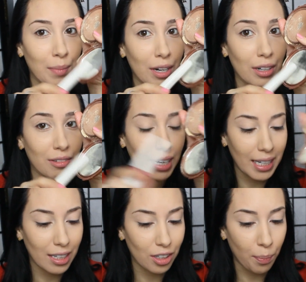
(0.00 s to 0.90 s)
mirror
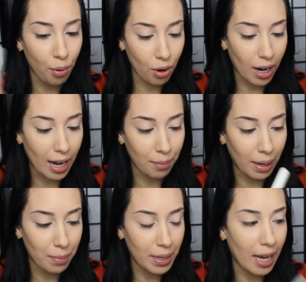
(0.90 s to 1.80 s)
right here to pour on
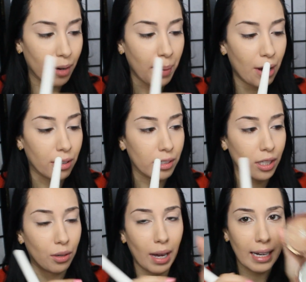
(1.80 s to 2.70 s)
my banana powder,
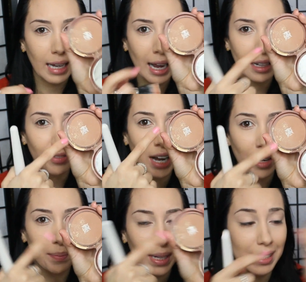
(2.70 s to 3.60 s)
so I kind of
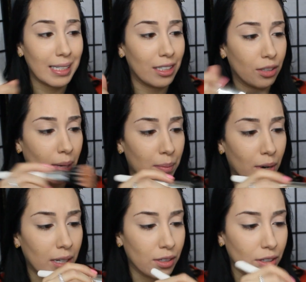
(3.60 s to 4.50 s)
got it mixed into my
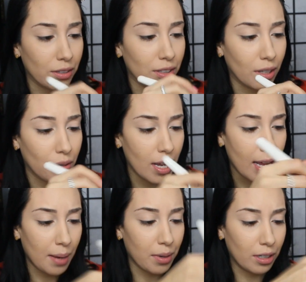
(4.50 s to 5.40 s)
bronzer. So
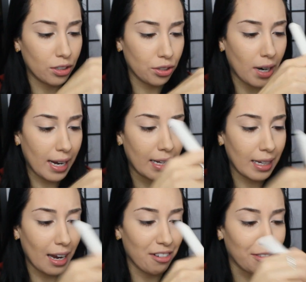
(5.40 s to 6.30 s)
I'm going to try
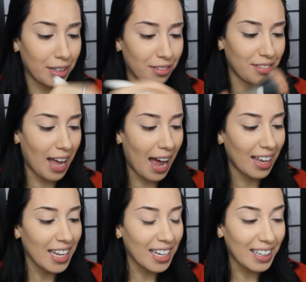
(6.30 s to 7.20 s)
and get rid of
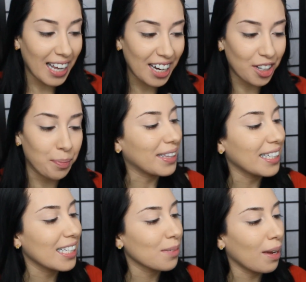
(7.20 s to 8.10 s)
that layer. But
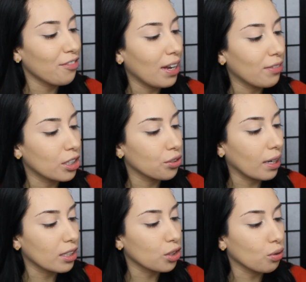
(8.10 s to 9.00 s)
this is my favorite
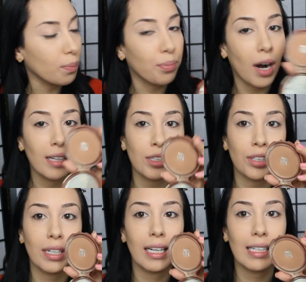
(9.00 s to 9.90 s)
drugstore
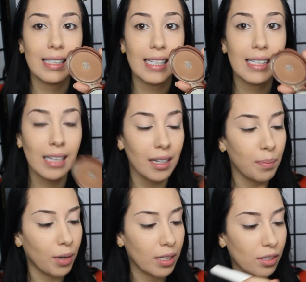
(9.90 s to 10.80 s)
bronzer. It is the Sunny
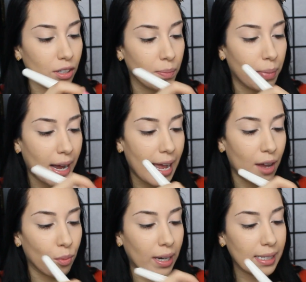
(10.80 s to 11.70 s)
Bronzer by
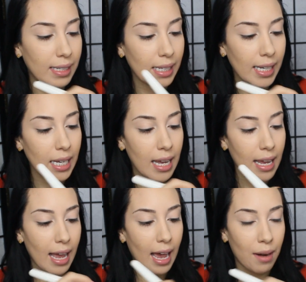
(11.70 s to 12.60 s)
NYC,
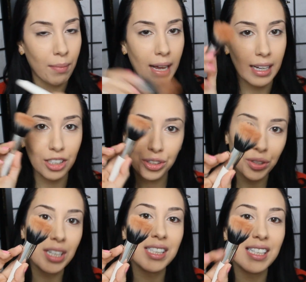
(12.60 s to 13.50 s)
and my
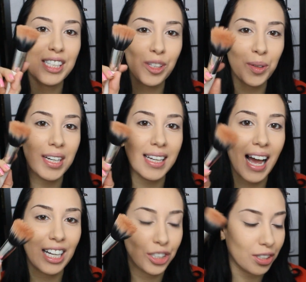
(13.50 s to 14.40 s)
trusty Sonia
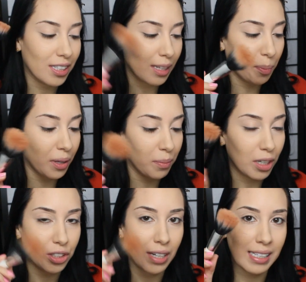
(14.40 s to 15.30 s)
Kashuk stippling
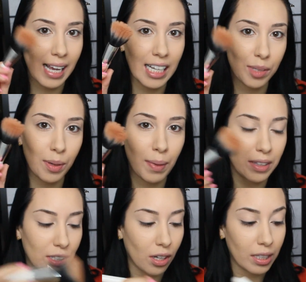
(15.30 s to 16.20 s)
brush. You guys ask me about
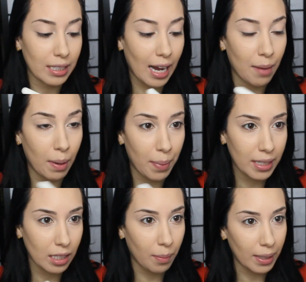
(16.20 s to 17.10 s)
this all the time. I
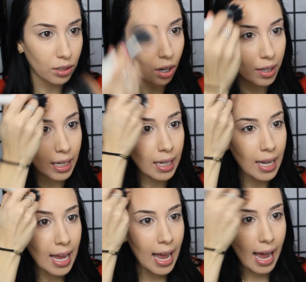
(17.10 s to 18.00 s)
picked it up at Target,
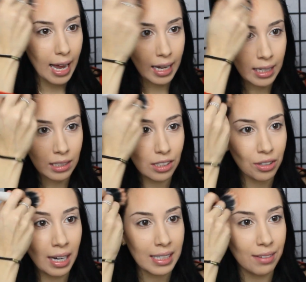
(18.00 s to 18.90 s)
and
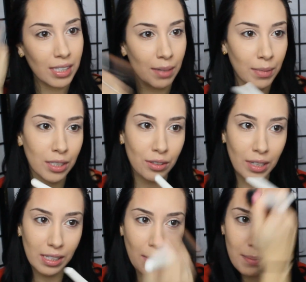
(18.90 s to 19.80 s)
you guys have seen me do
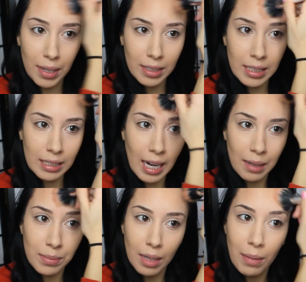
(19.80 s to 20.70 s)
this a million
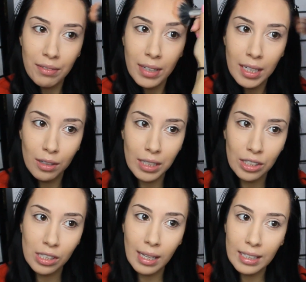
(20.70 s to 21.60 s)
times on my videos. I
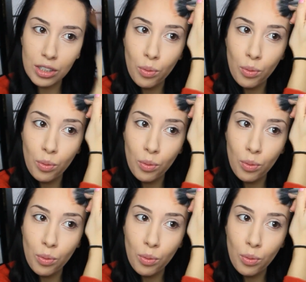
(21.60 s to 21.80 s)
just like